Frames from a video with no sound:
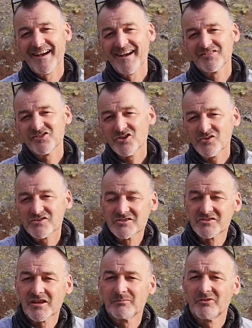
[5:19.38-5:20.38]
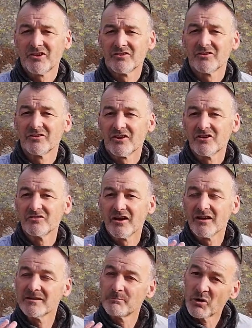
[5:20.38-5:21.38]
choose the zips that
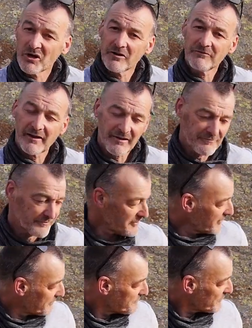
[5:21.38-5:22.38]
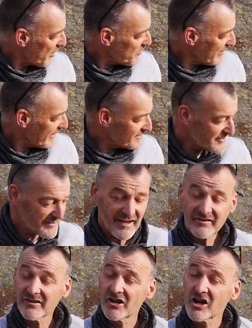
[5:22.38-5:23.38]
is perfect for you. Okay, so
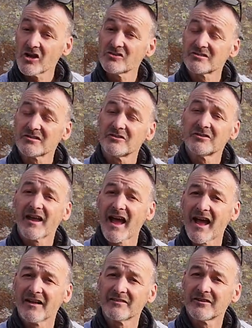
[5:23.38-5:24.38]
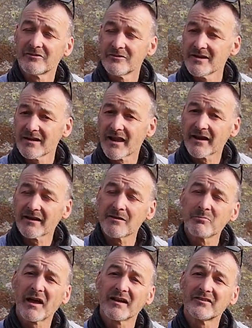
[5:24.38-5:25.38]
that's a closer look at the Greenlandic
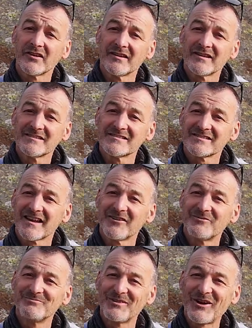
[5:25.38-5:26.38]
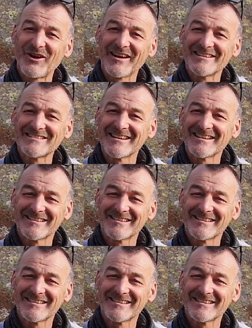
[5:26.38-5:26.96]
bags in this sale. All right, cheers.